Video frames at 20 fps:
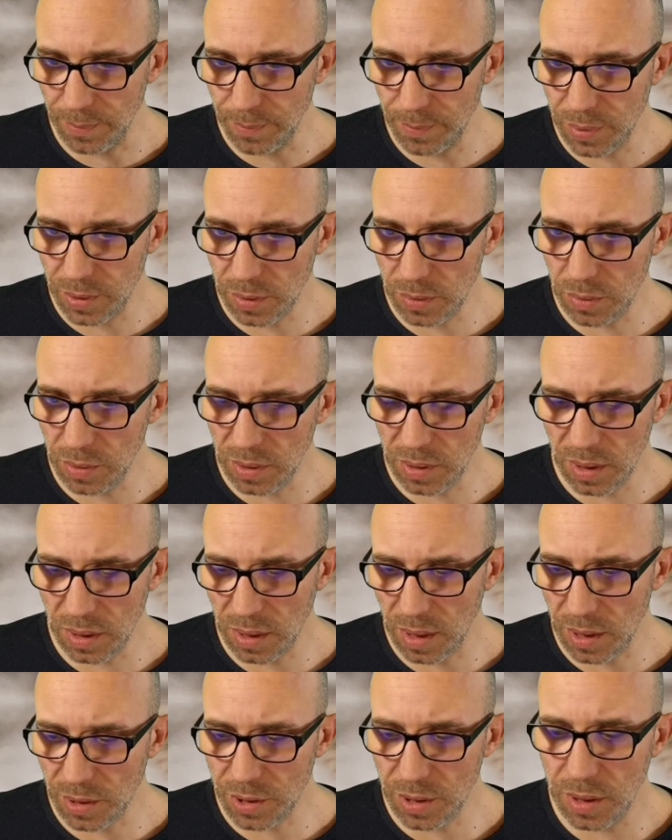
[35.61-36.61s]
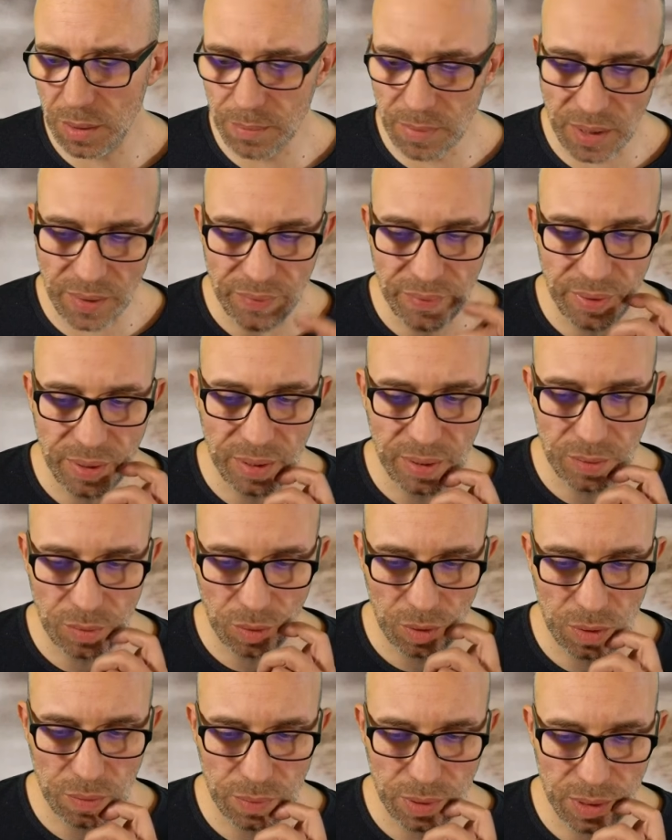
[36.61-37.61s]
Scooter that actually my friend
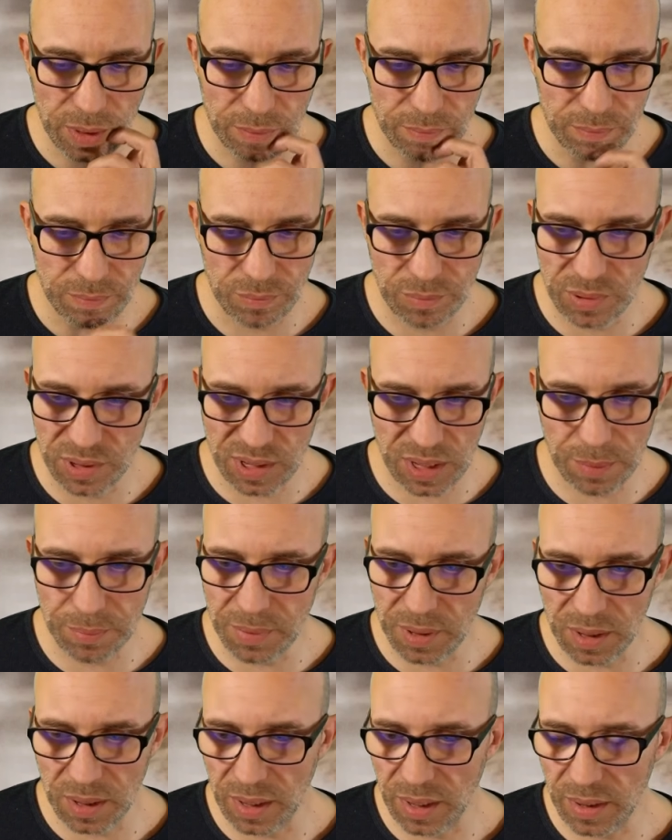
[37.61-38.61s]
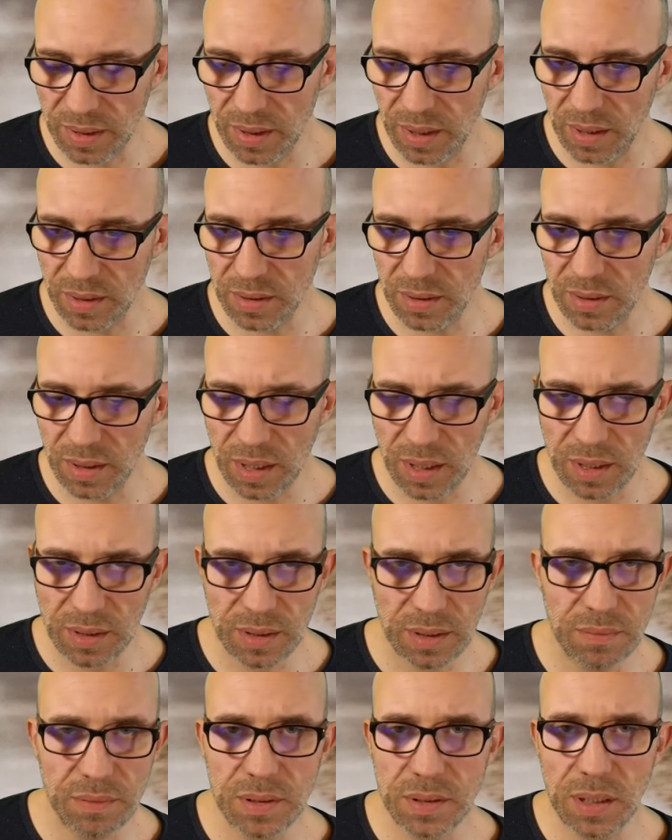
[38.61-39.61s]
Oliver sent me a link the other day and
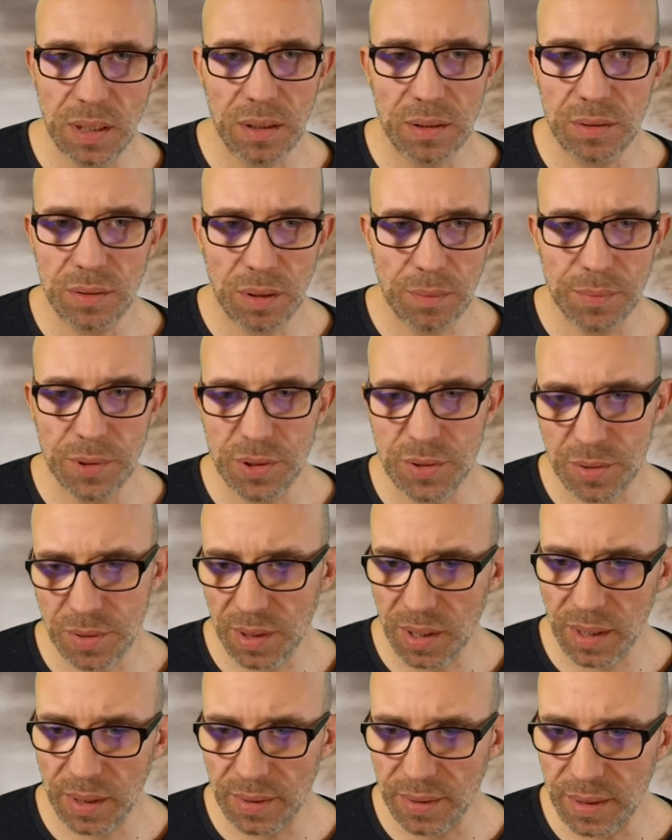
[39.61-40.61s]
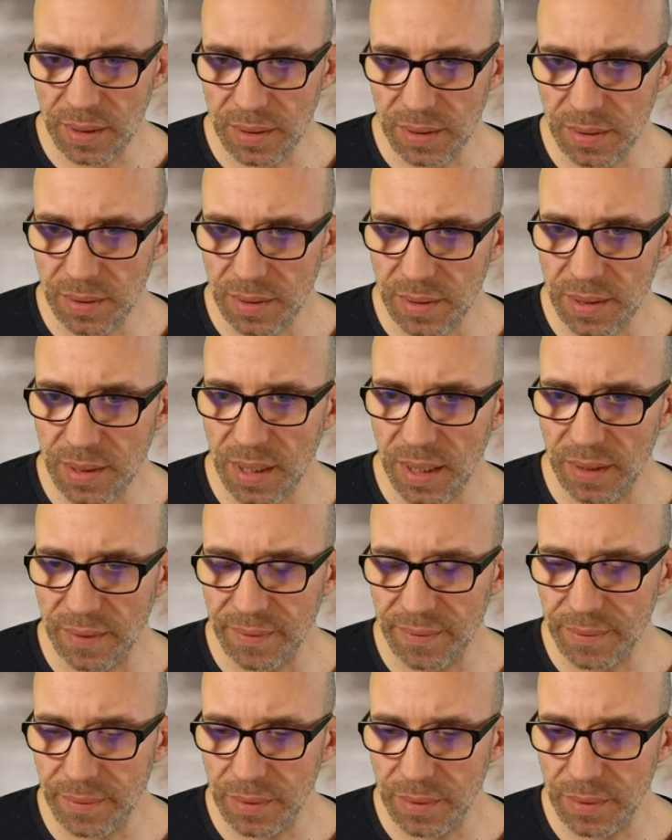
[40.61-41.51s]
he was like, Rob, you should get this yourself,